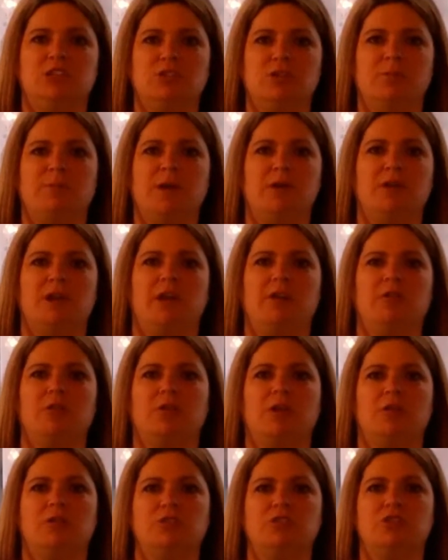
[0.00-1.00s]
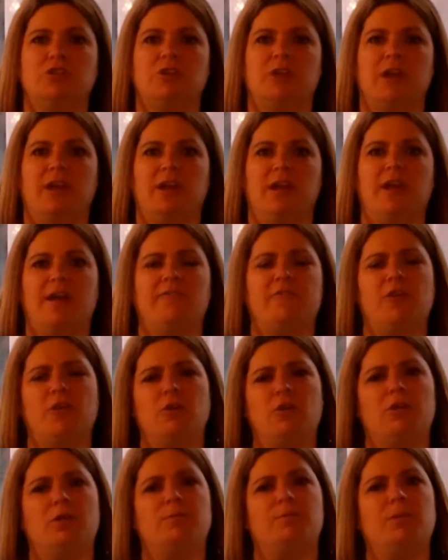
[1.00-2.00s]
her about agriculture and have
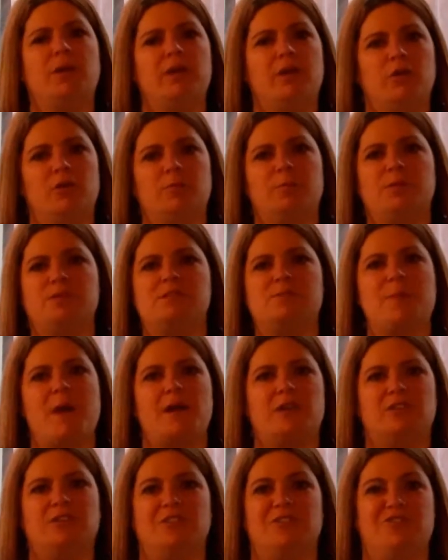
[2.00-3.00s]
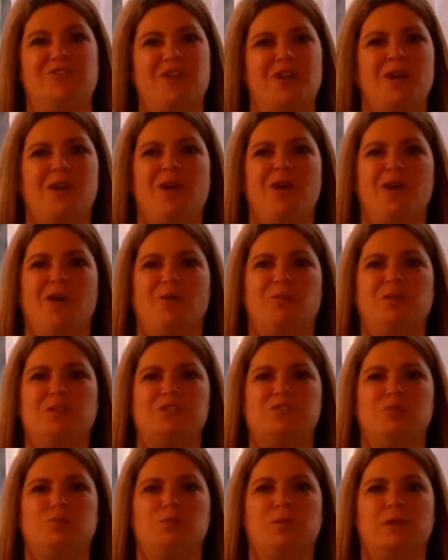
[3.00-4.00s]
her bring her perspective
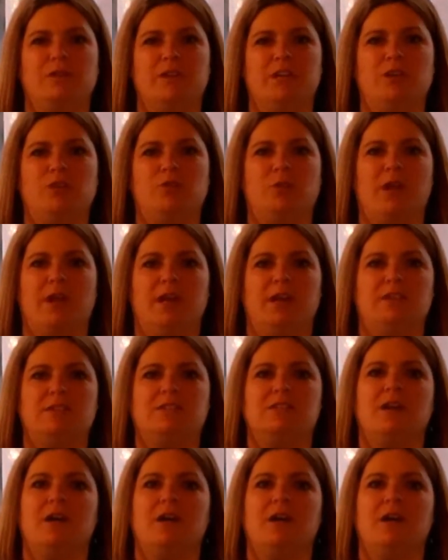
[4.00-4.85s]
was really great,